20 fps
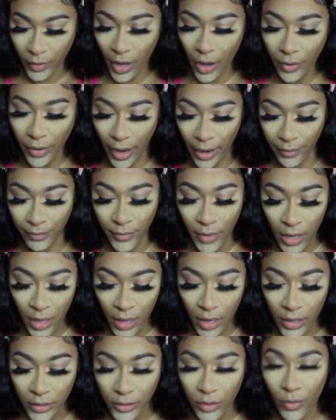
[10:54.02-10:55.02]
Okay,
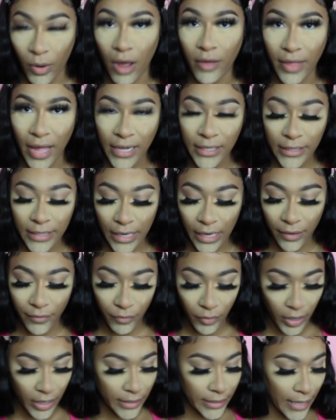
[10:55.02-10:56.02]
so while that's sitting
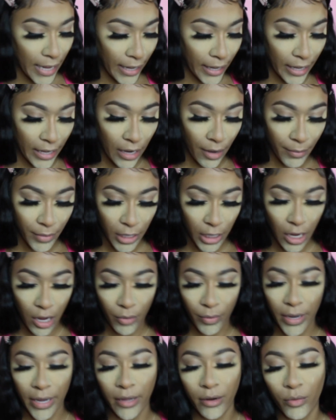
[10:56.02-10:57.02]
for a second, I'm gonna
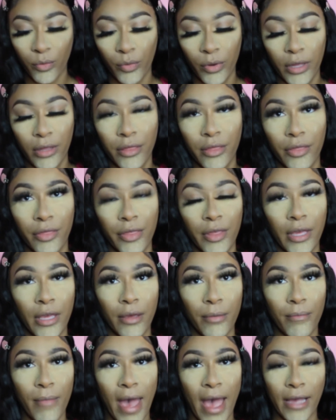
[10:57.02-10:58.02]
go in with
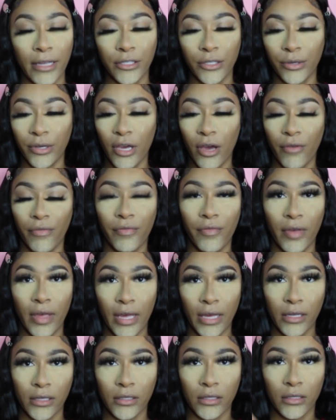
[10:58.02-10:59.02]
the MAC Studio
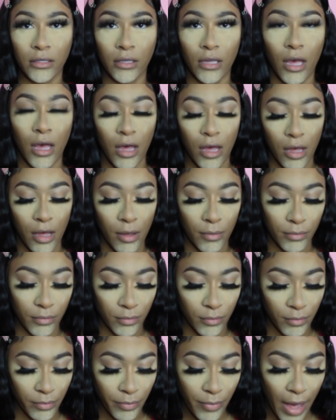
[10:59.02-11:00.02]
Fix
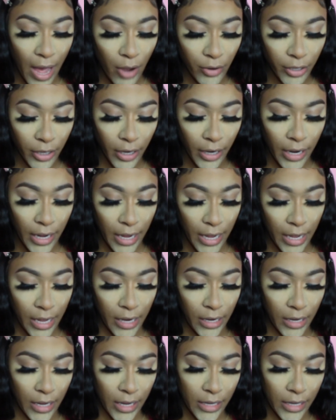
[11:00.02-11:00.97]
powder in